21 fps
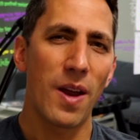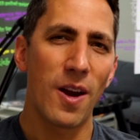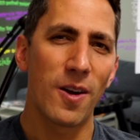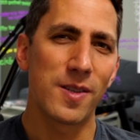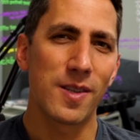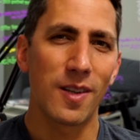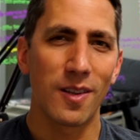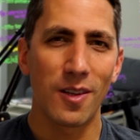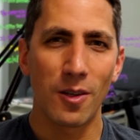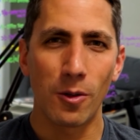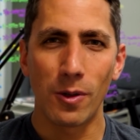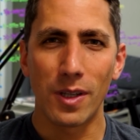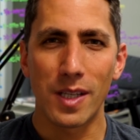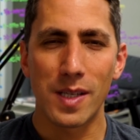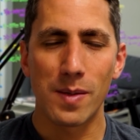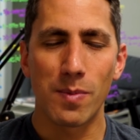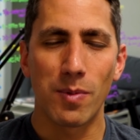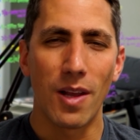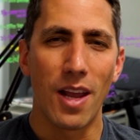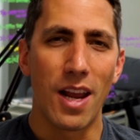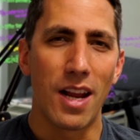bears a little
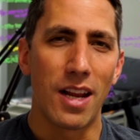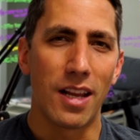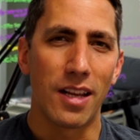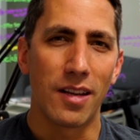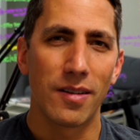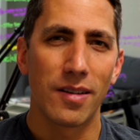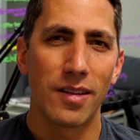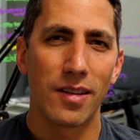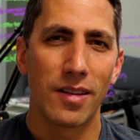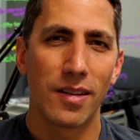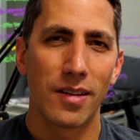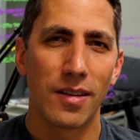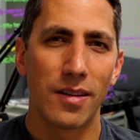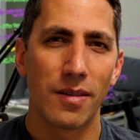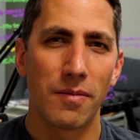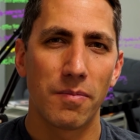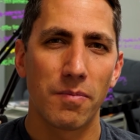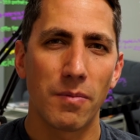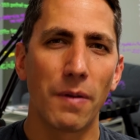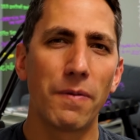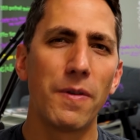explaining.
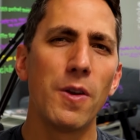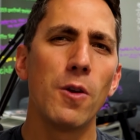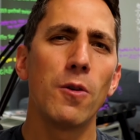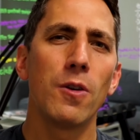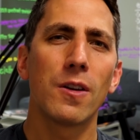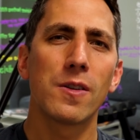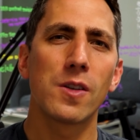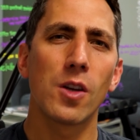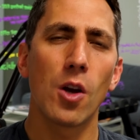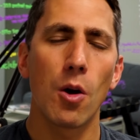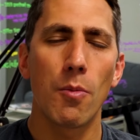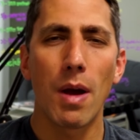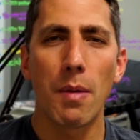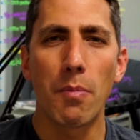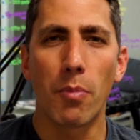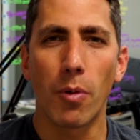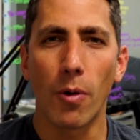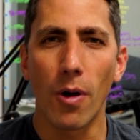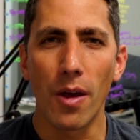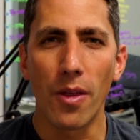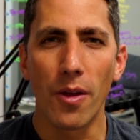A few years ago, my
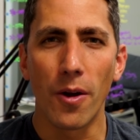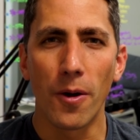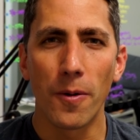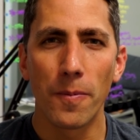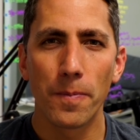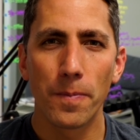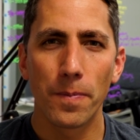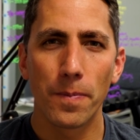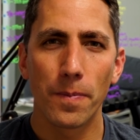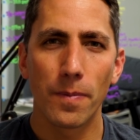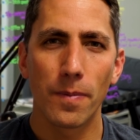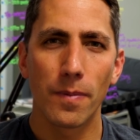brother